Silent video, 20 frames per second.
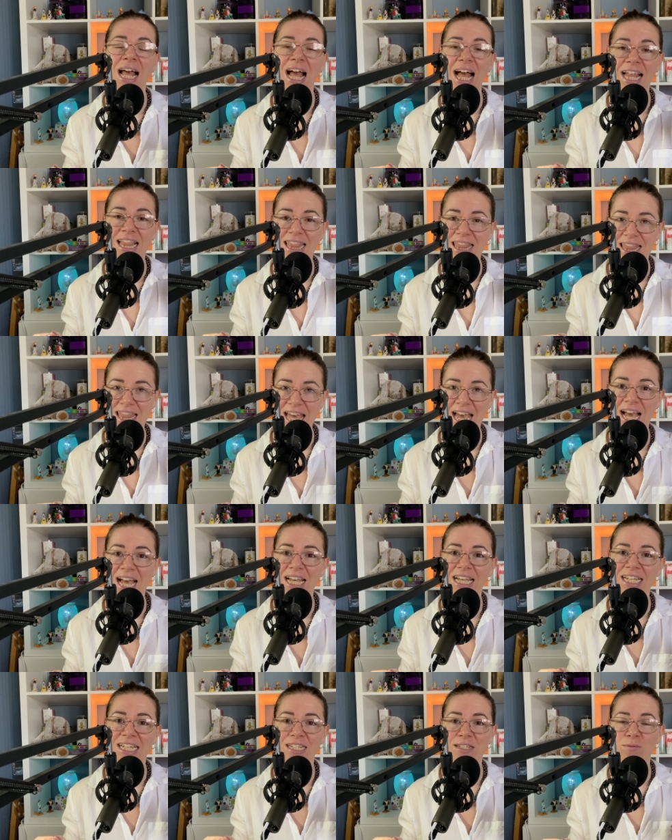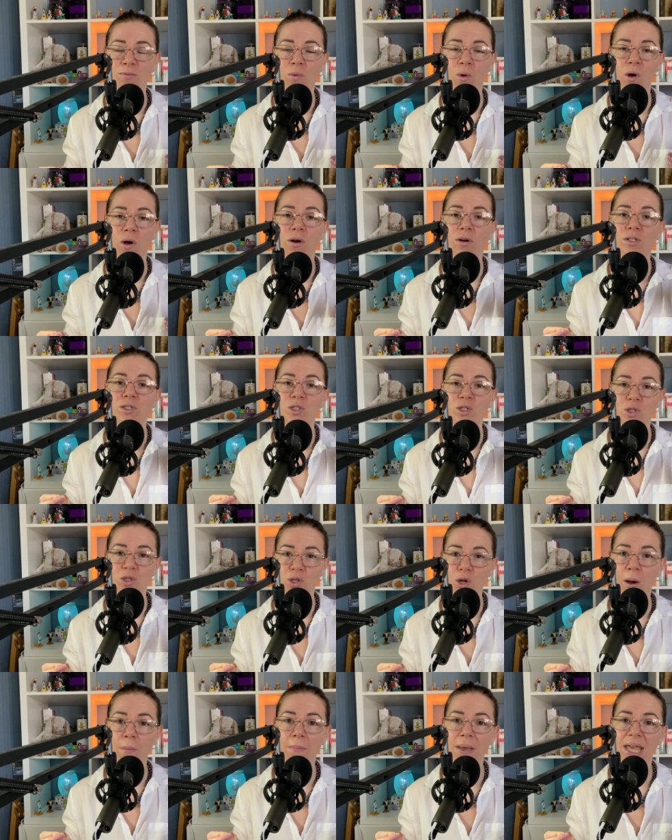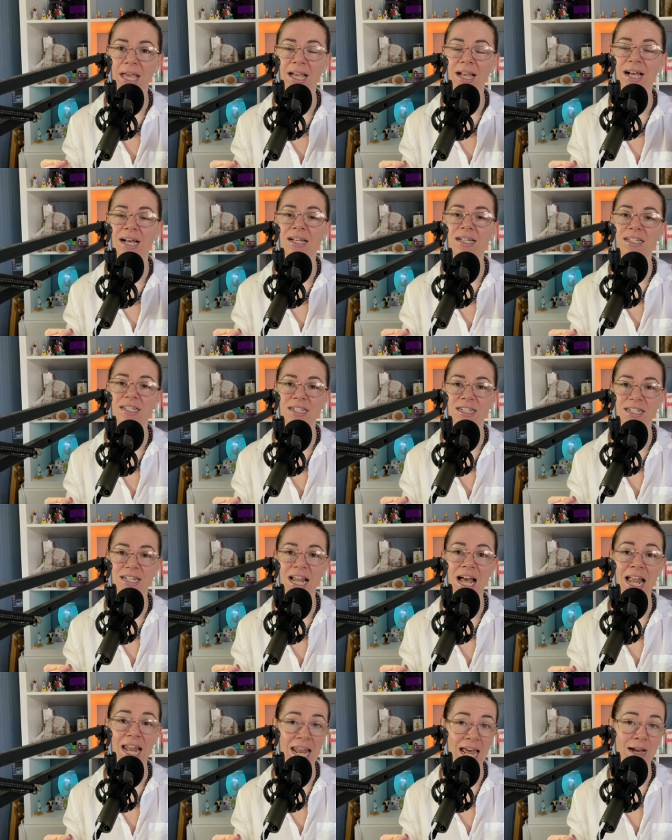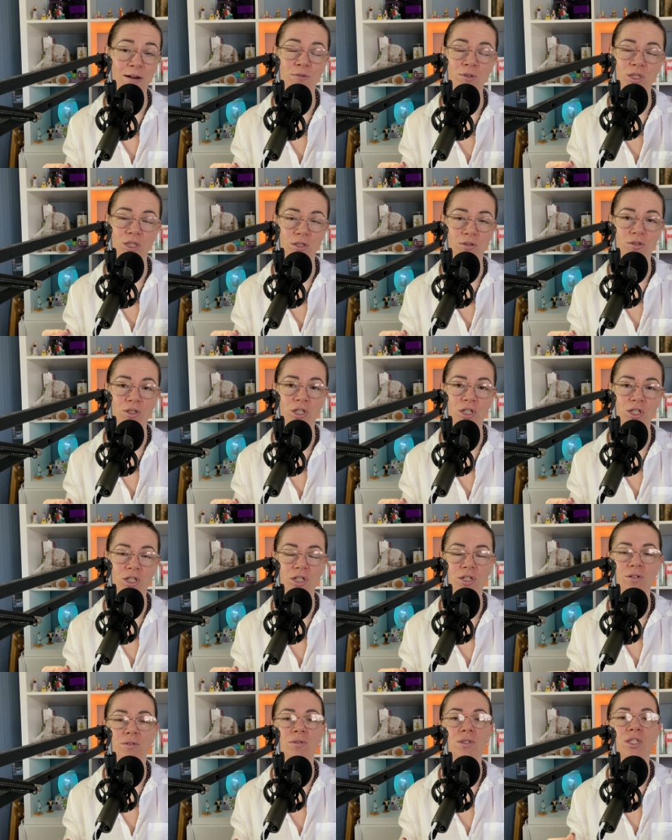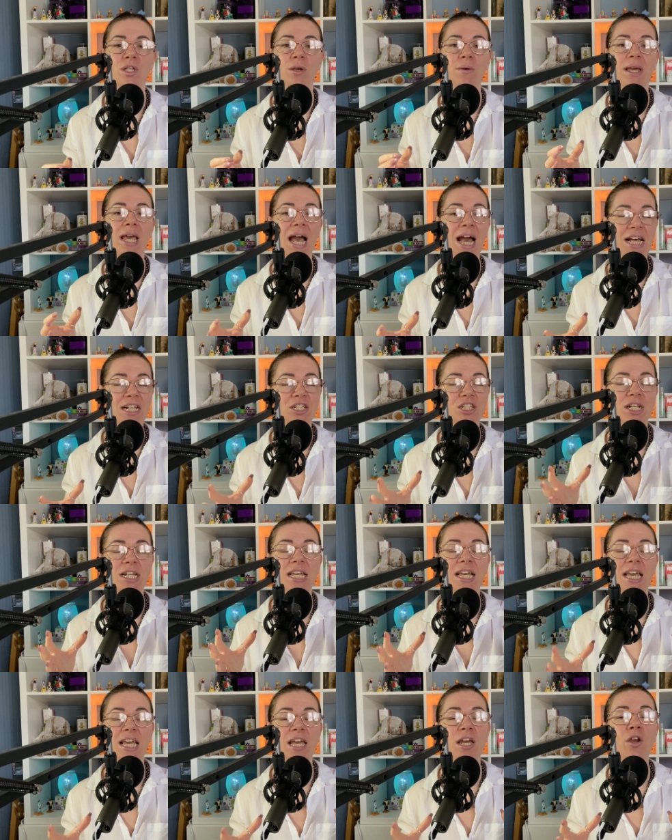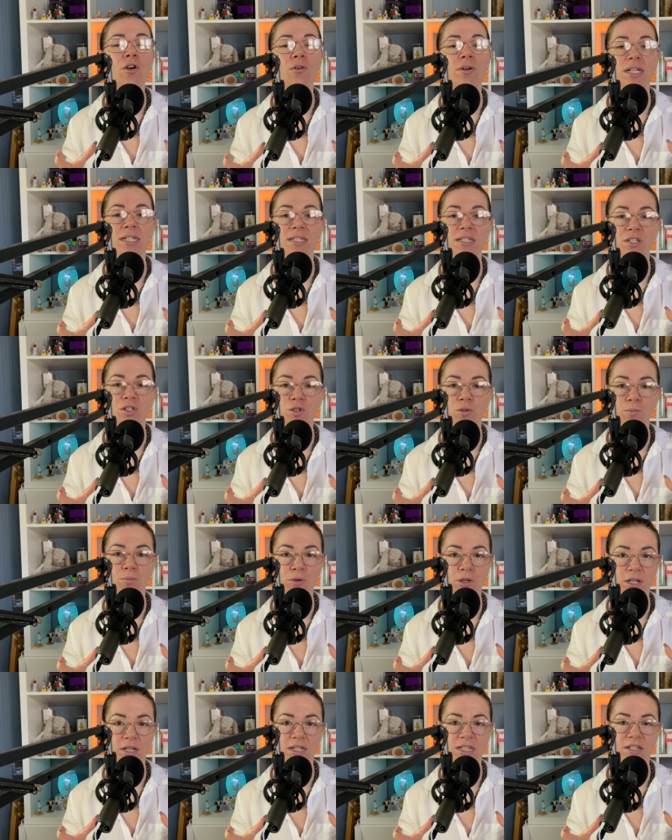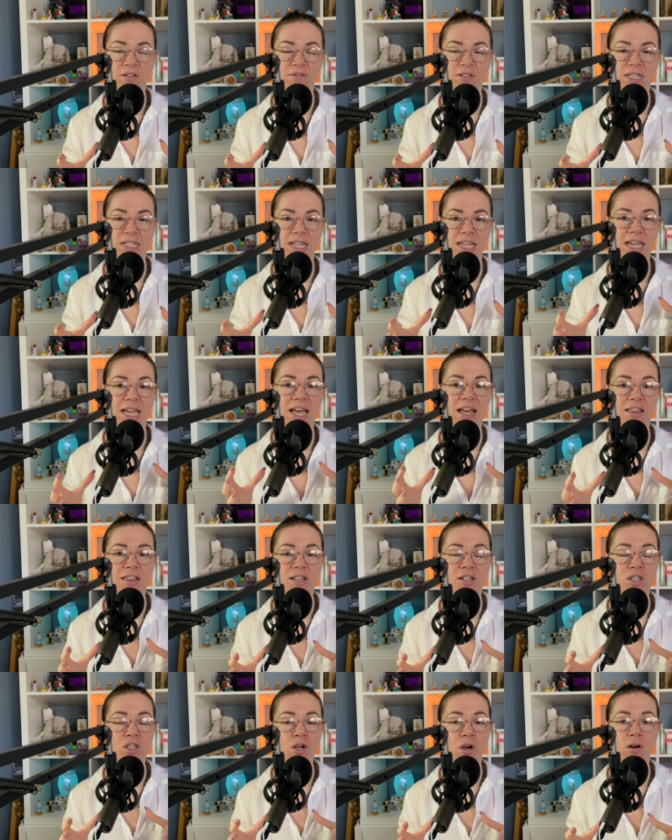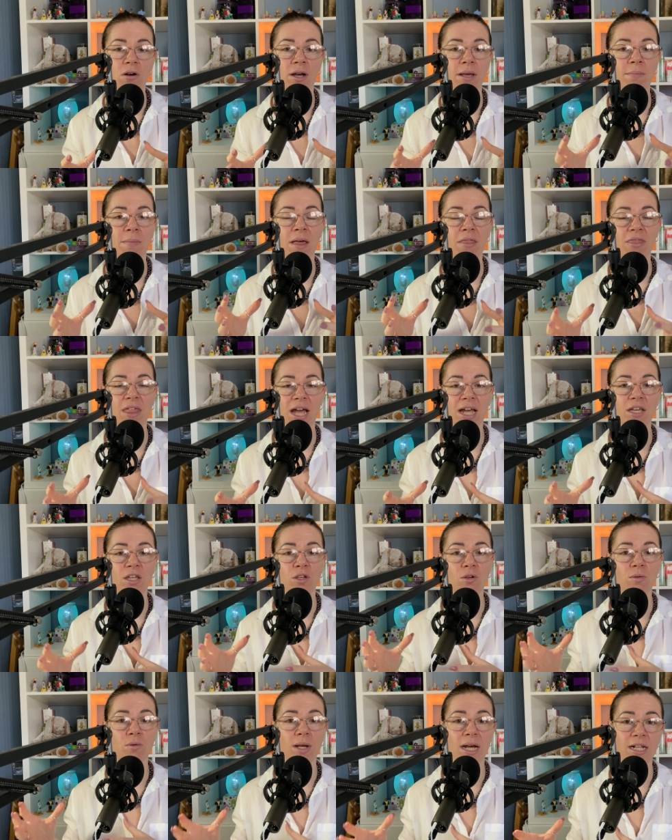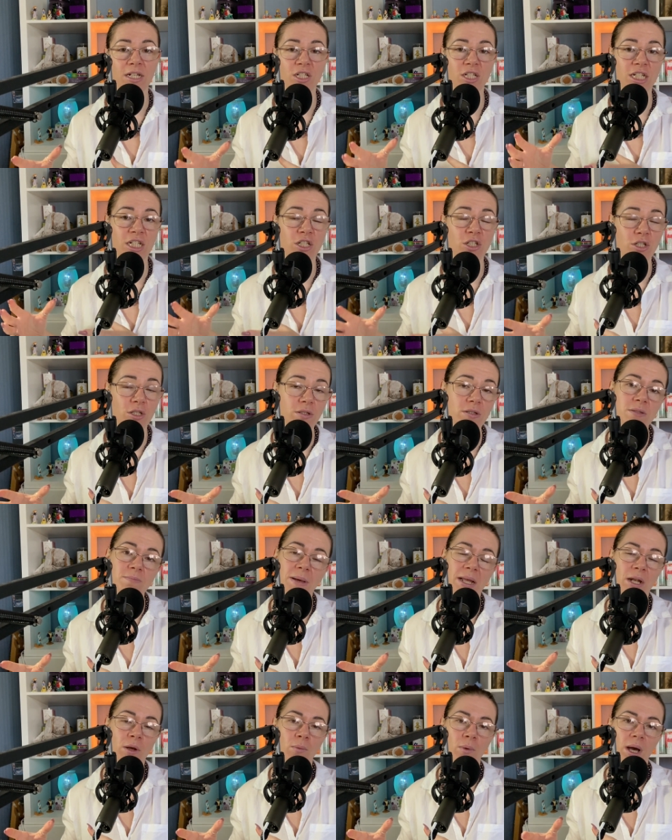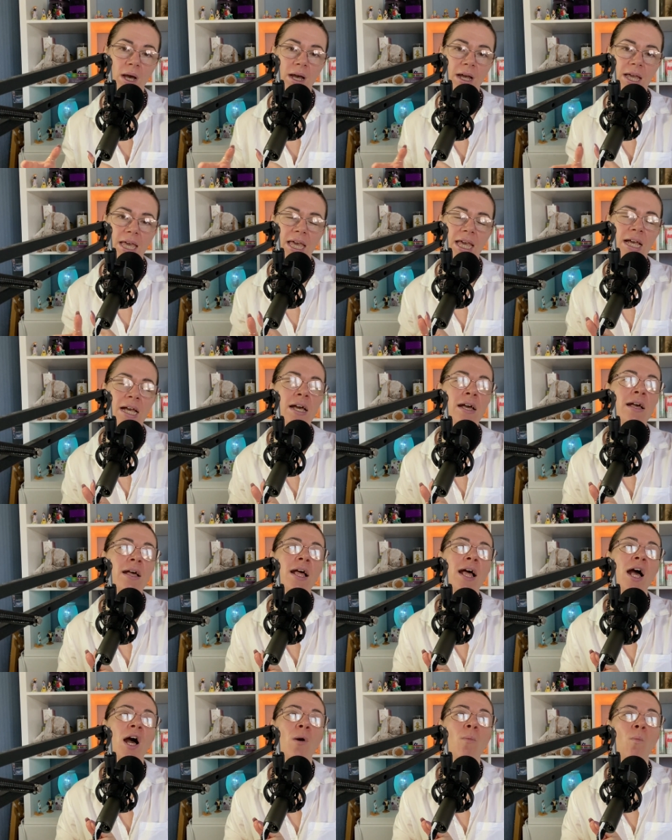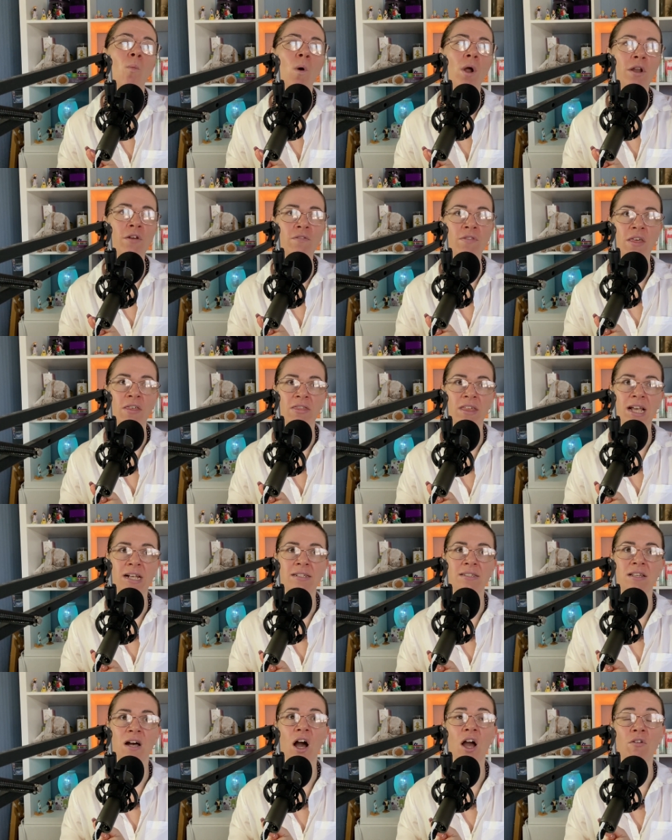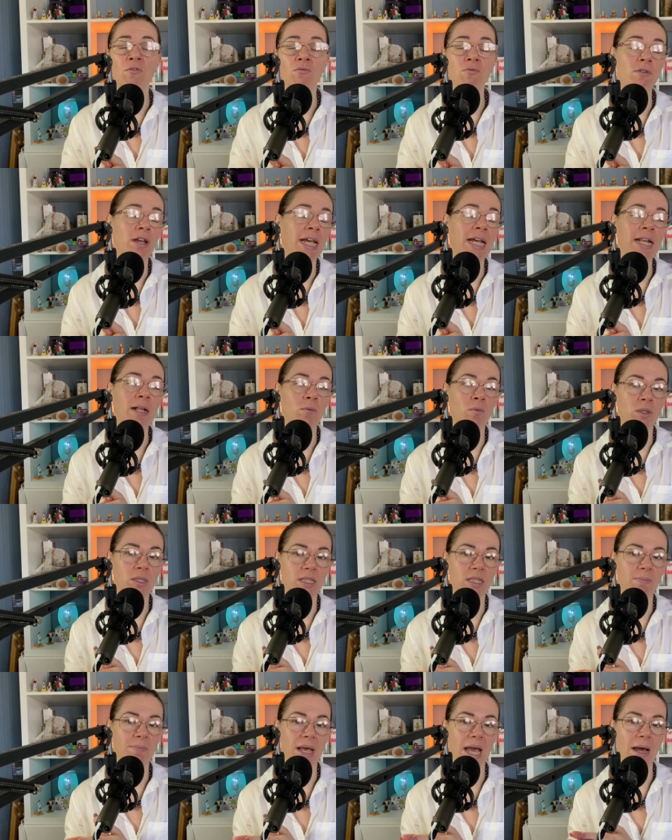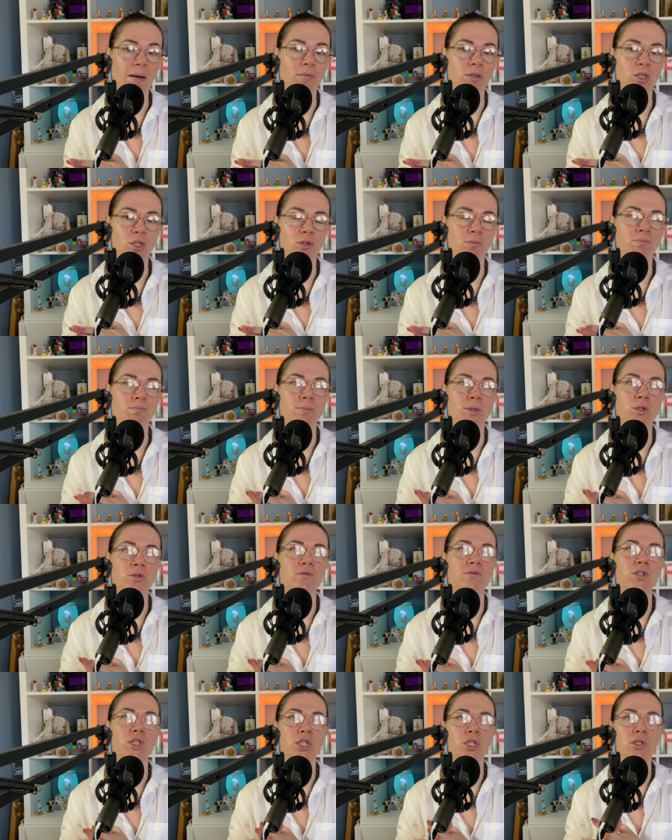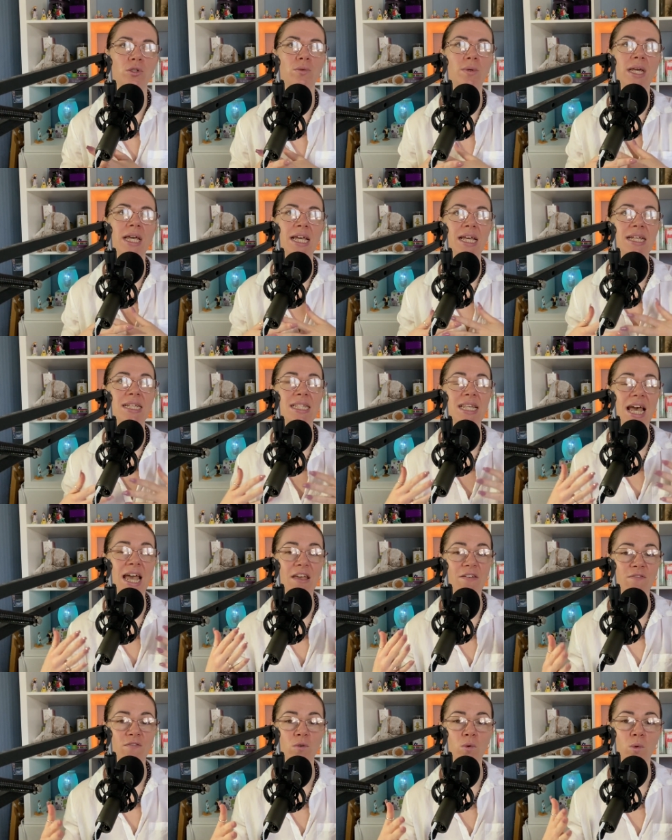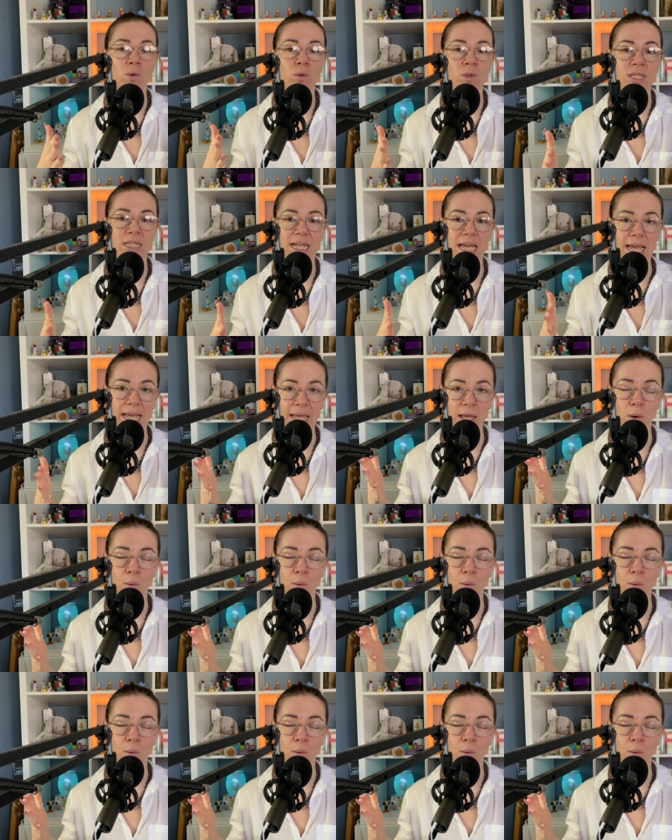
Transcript: And that is what's stopping allows you to do. So it actually increases your productivity at the time that you actually do spend working. And one of the things I really want to be able to move to is a 4-day